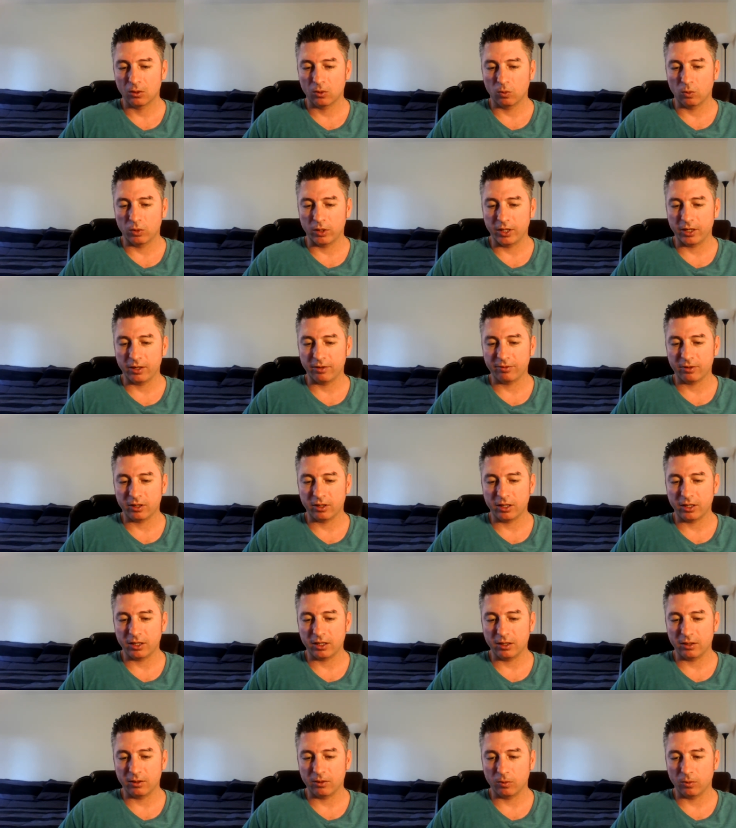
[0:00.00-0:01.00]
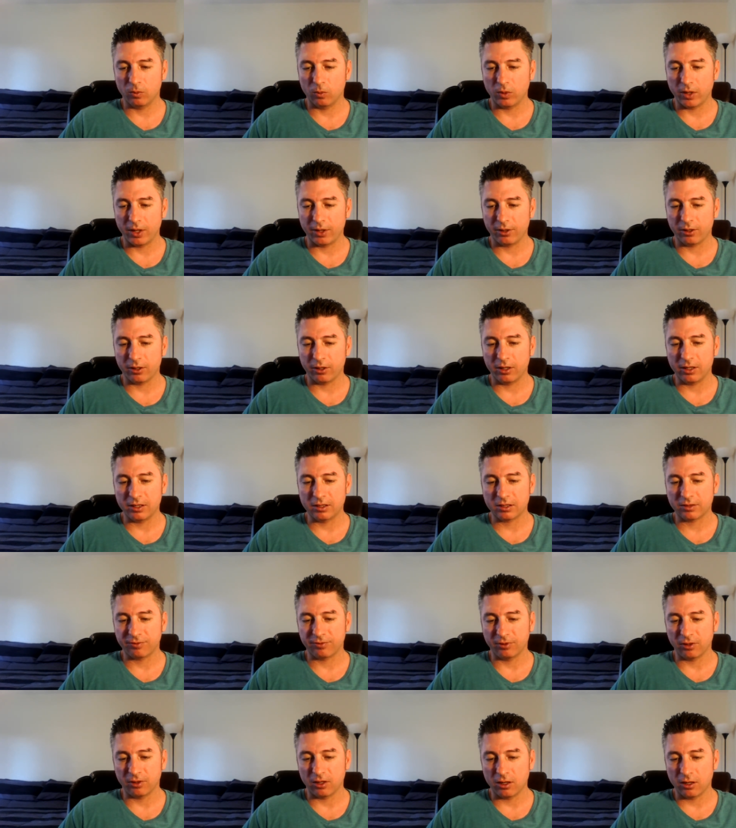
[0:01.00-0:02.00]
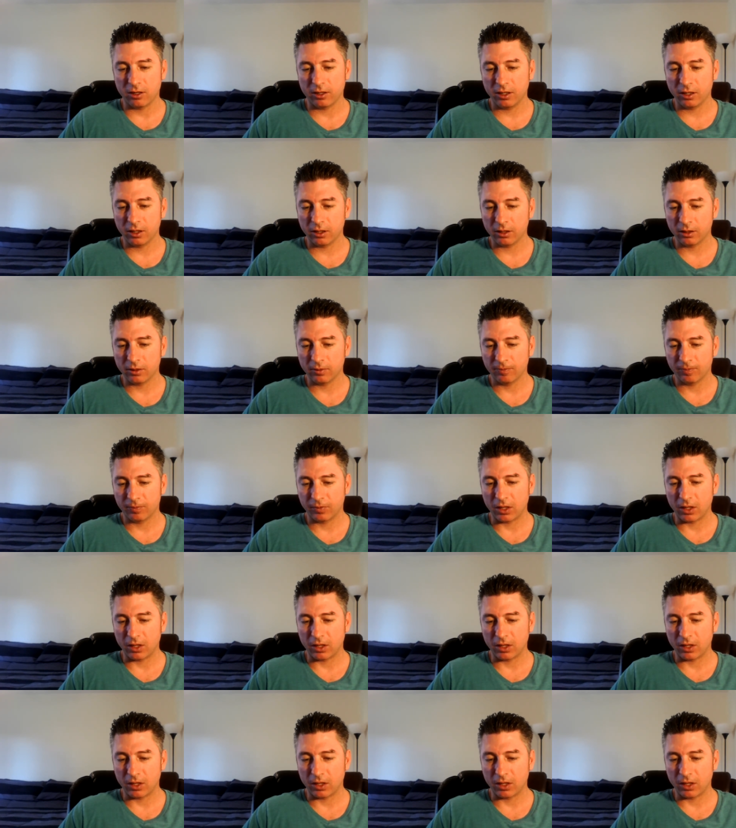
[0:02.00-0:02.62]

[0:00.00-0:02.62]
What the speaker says: Whether it's flying